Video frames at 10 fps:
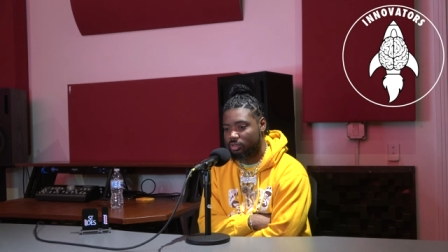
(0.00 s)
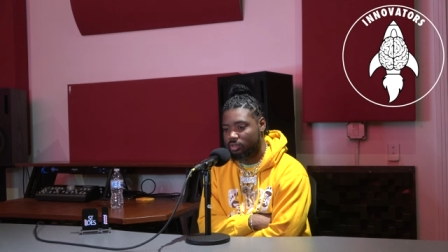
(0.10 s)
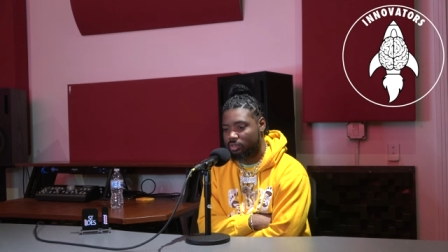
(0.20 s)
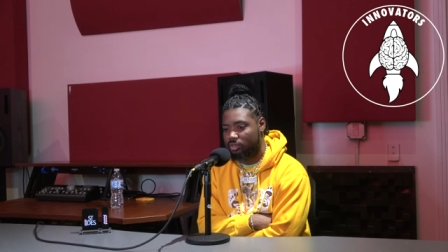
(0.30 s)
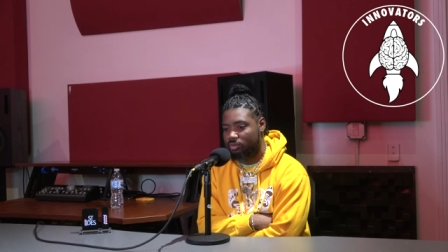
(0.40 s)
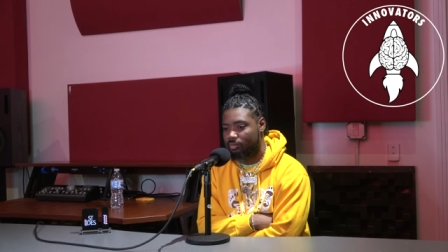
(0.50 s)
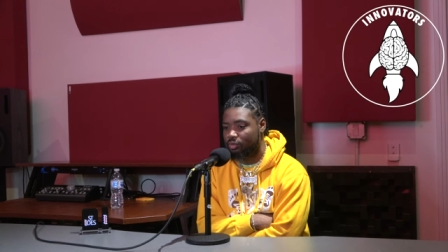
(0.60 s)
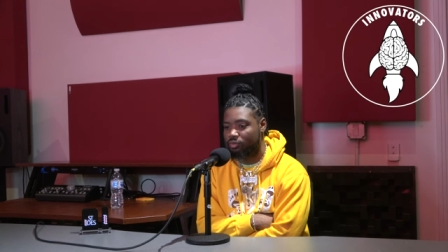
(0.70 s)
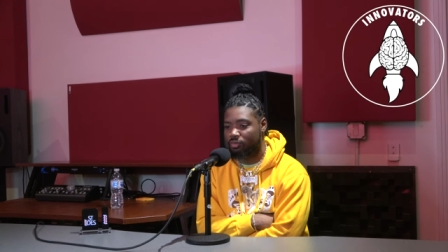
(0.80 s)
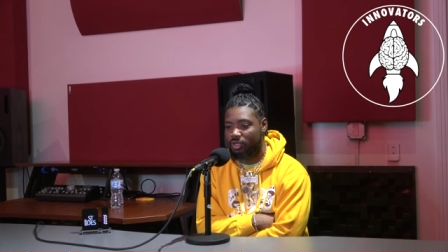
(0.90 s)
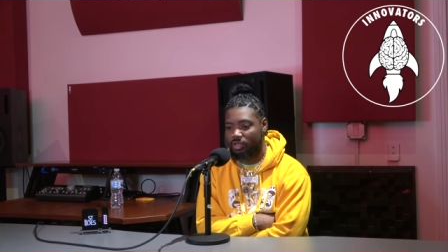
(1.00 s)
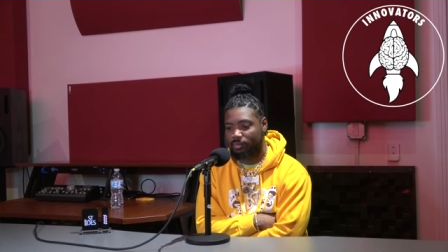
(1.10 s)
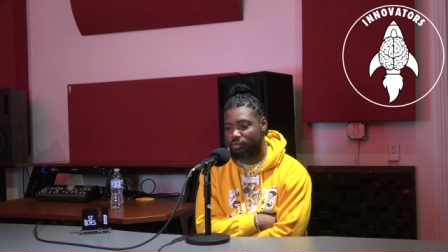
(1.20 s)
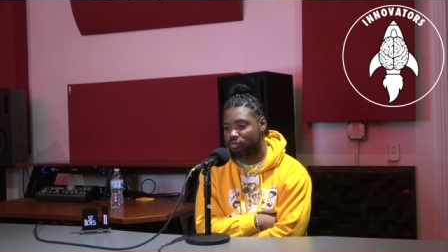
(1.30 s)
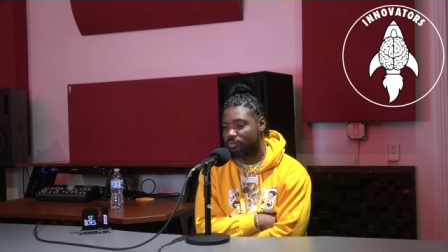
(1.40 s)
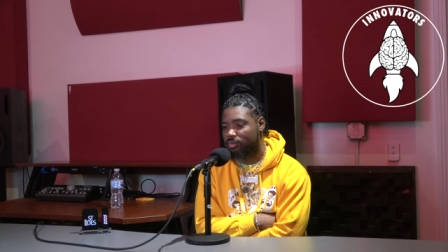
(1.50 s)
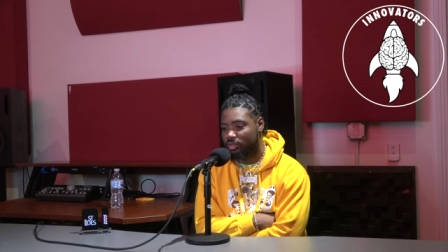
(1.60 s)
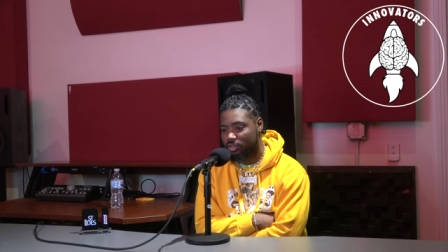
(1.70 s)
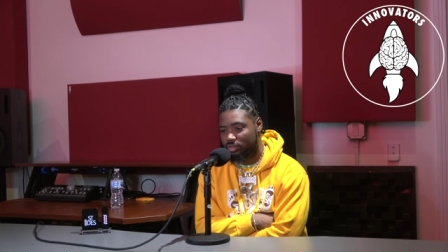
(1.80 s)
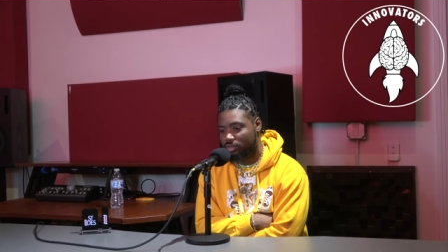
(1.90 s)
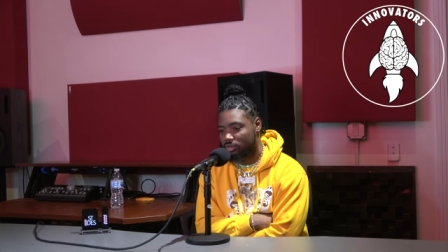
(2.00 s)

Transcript: uh, move right, move smart.